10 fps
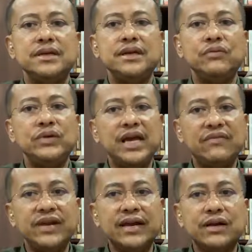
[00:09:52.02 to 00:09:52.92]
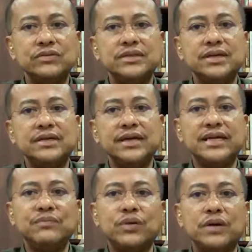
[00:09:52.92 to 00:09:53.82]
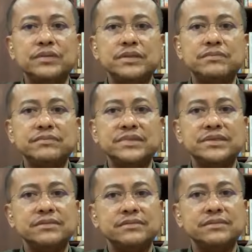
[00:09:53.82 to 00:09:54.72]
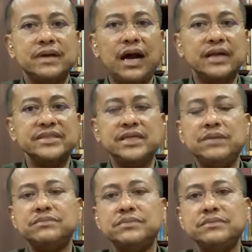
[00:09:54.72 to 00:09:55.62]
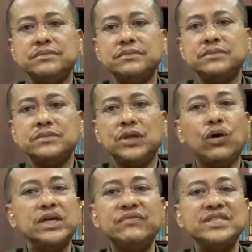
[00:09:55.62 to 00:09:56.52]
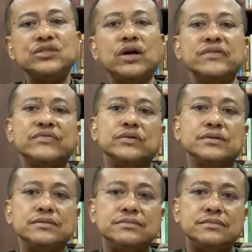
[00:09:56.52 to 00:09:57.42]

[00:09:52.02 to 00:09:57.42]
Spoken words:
If we ever encounter any problems, hardship, or even joyful,